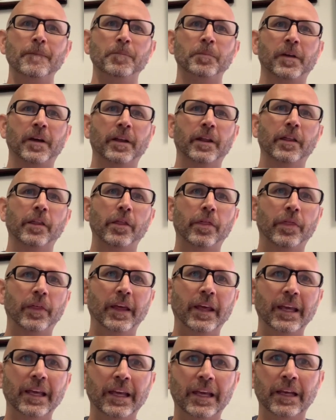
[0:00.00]
Another
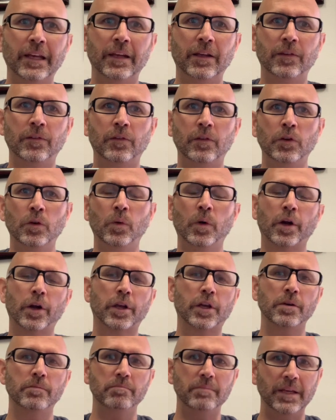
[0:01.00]
thing is you are
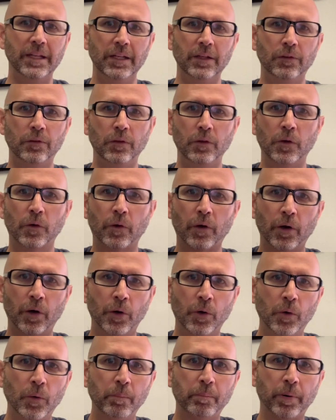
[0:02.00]
committed to your
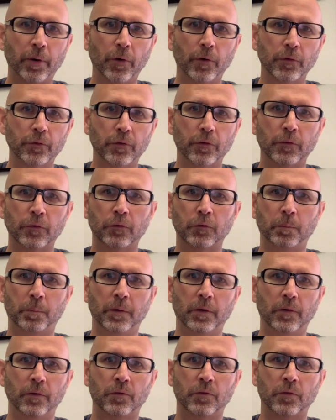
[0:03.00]
own personal
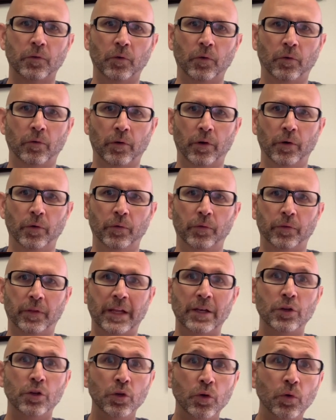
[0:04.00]
spiritual growth,
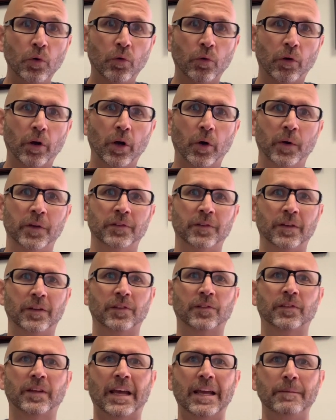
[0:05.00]
that you grow as a
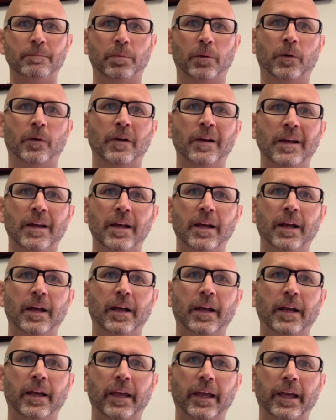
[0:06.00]
disciple.
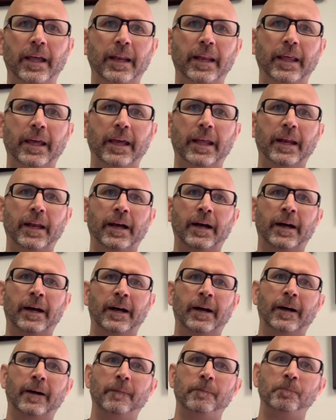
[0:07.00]
And then,
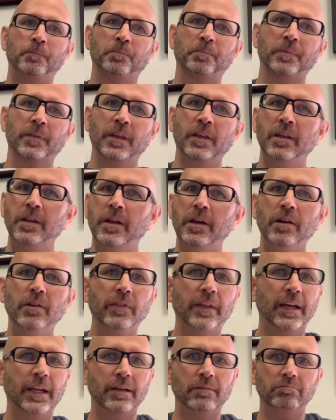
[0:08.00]

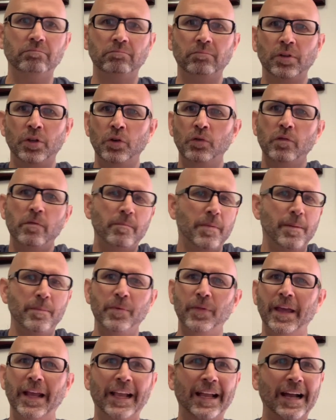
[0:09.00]
that you remember
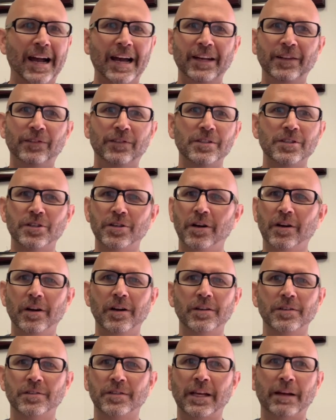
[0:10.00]
that God is in
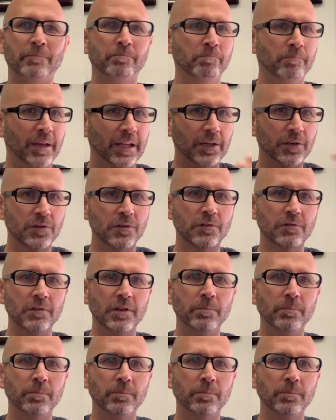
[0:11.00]
charge, that ministry